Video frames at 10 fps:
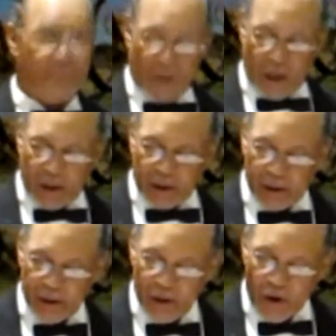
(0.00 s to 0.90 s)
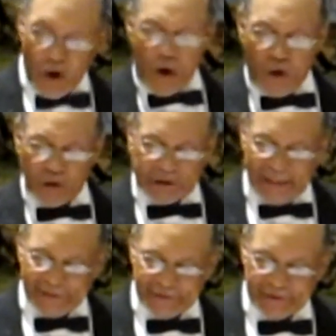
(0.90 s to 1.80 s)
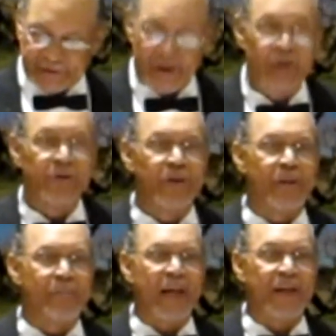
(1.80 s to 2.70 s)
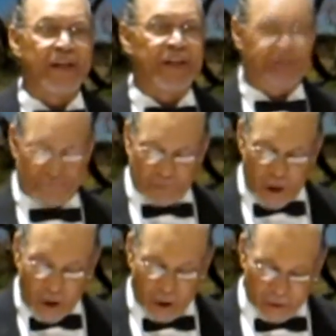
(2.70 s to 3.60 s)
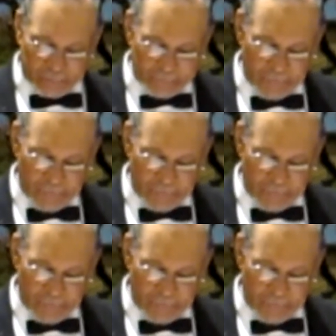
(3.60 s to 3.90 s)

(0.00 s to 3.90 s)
among all classes to the mandates of law.